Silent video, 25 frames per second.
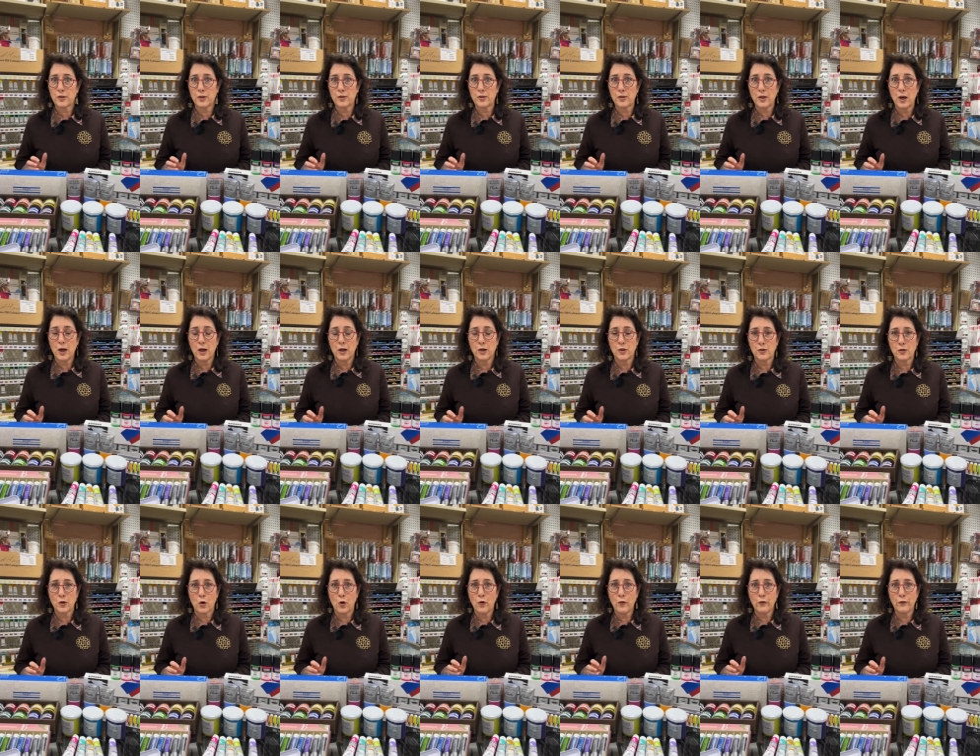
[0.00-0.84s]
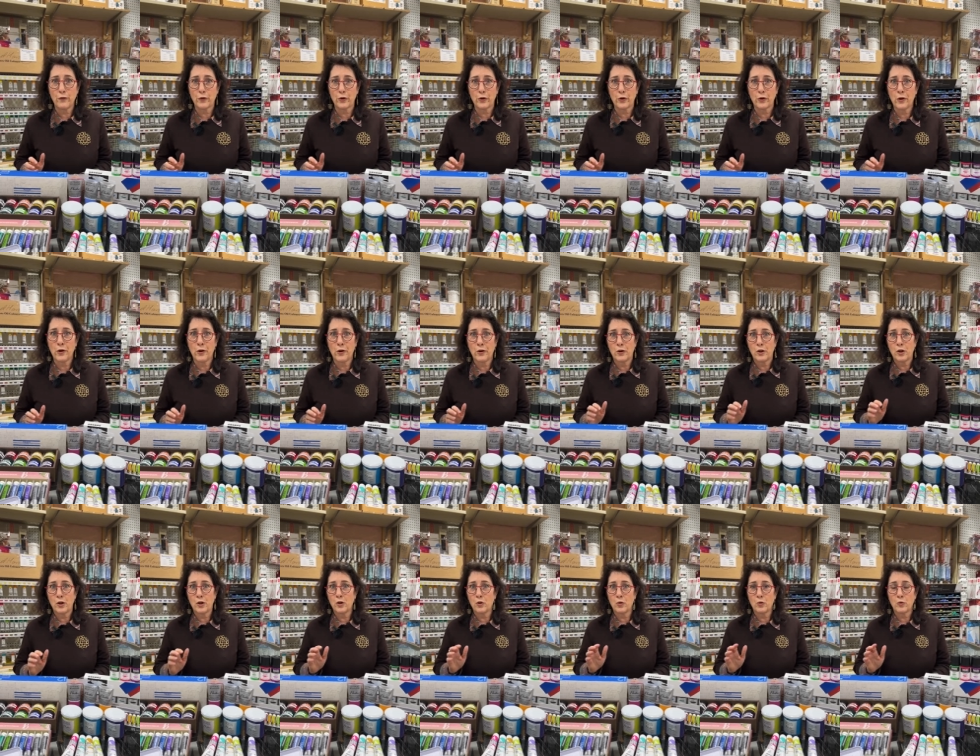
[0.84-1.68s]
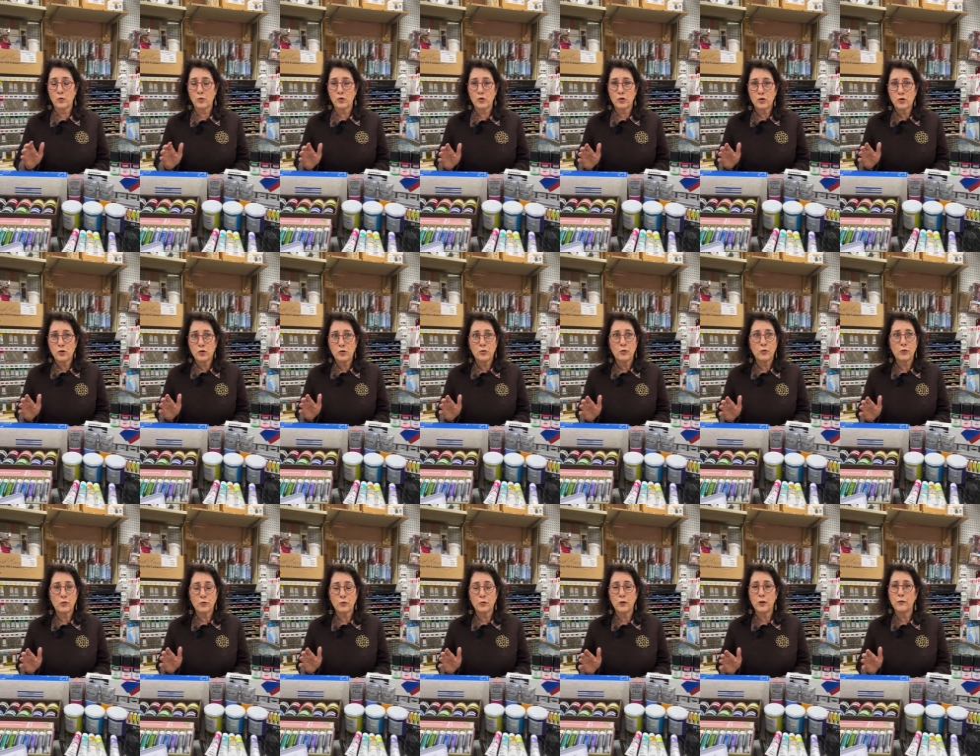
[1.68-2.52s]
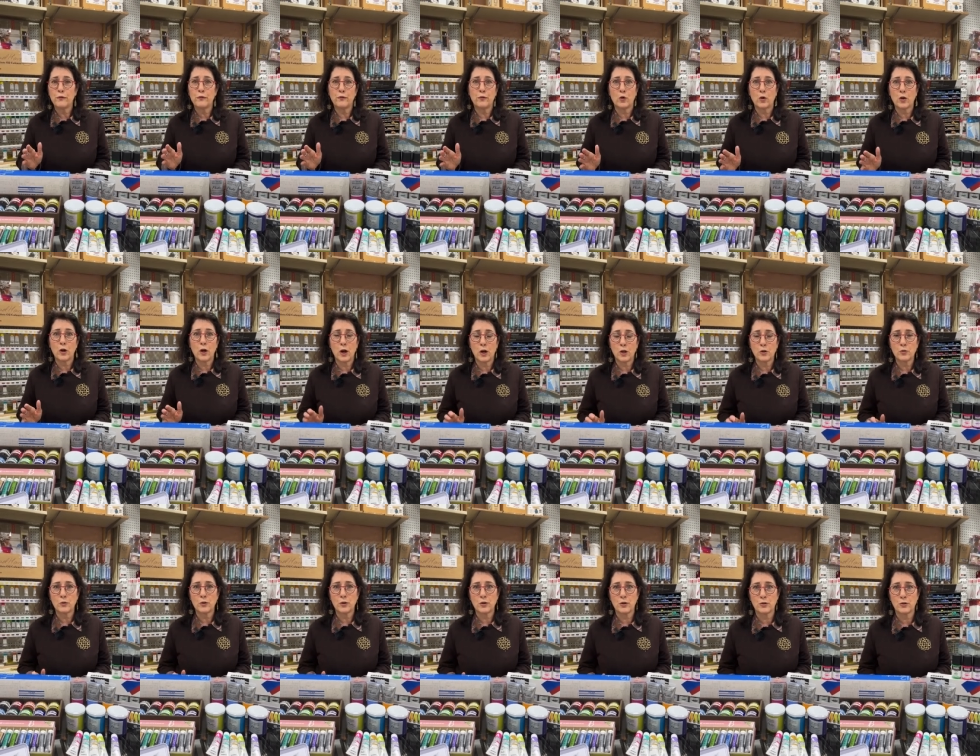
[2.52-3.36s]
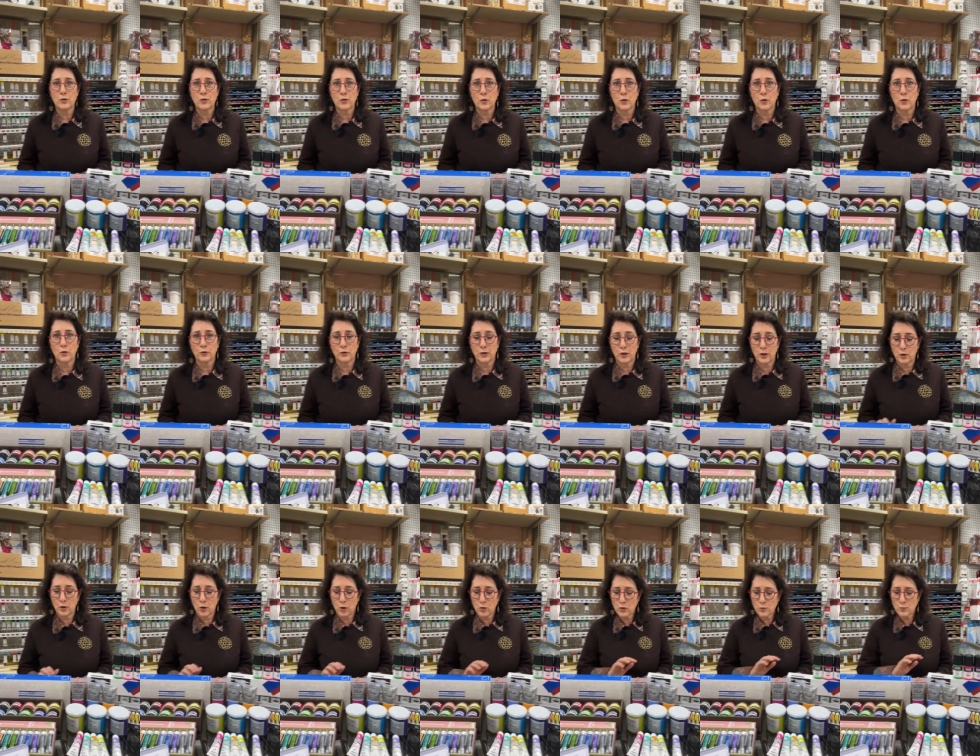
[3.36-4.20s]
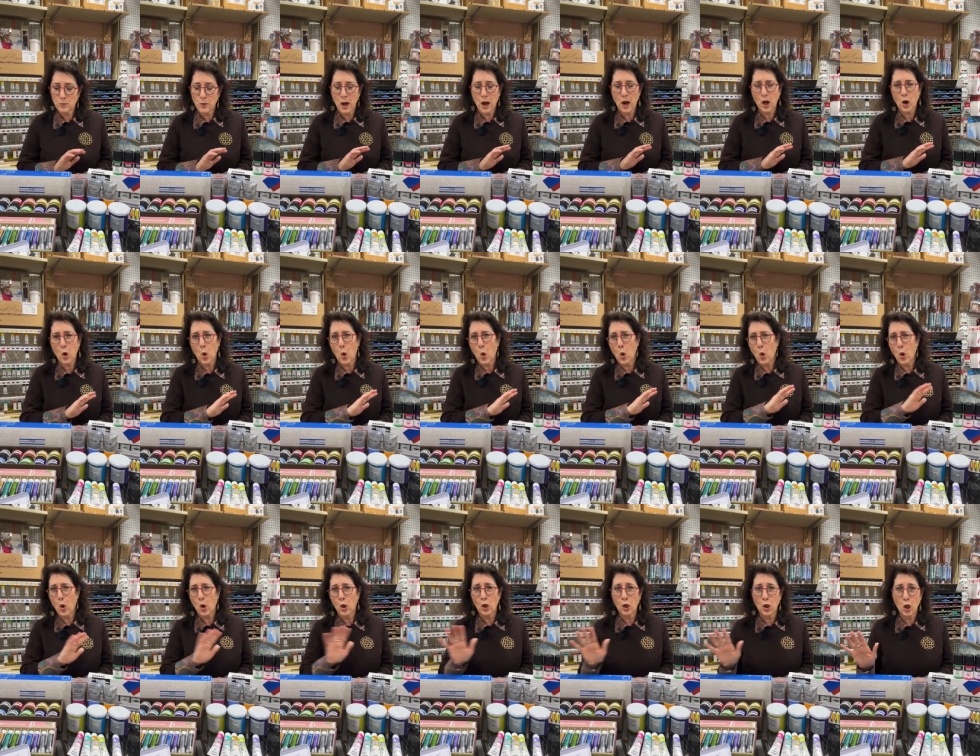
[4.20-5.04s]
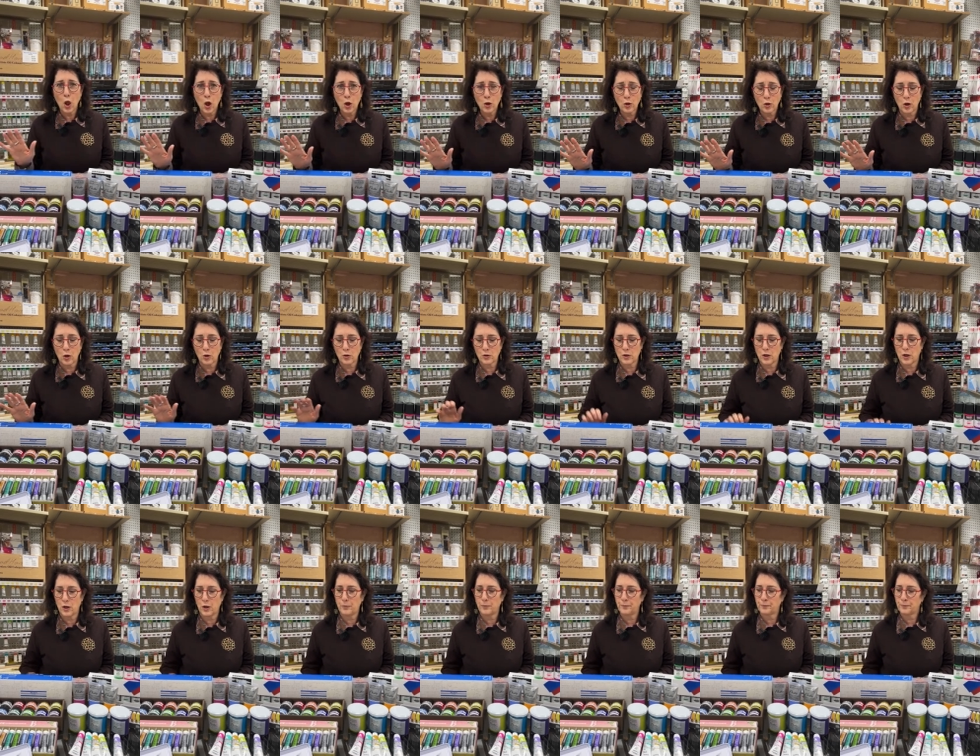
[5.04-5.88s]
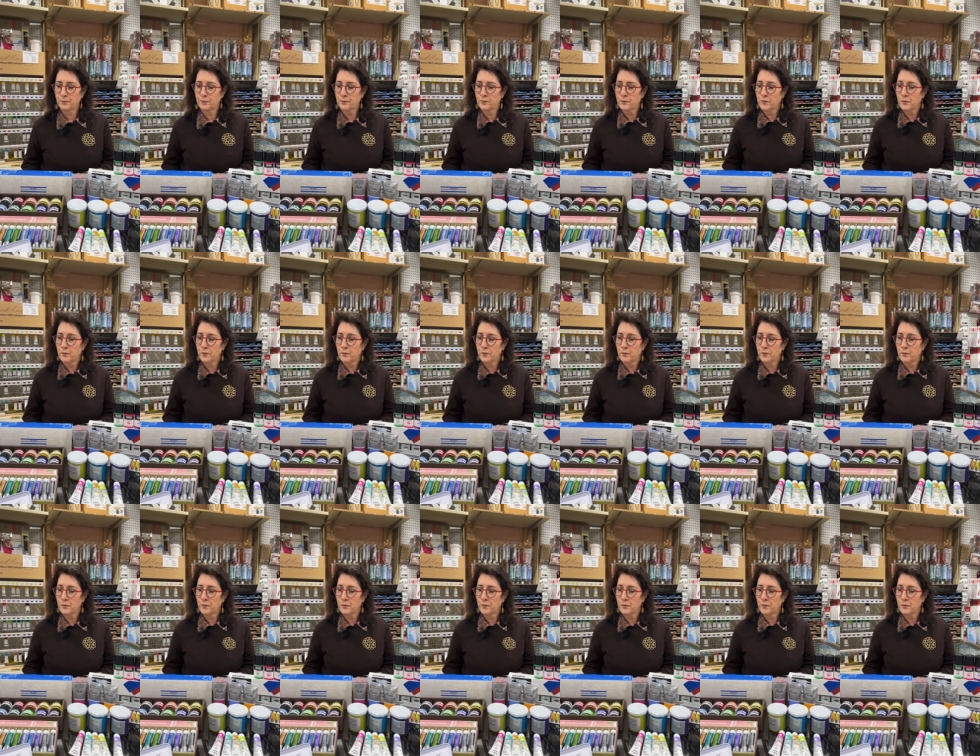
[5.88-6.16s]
as I say, is over, 200, 300, 400 years old. It goes back a long, long time.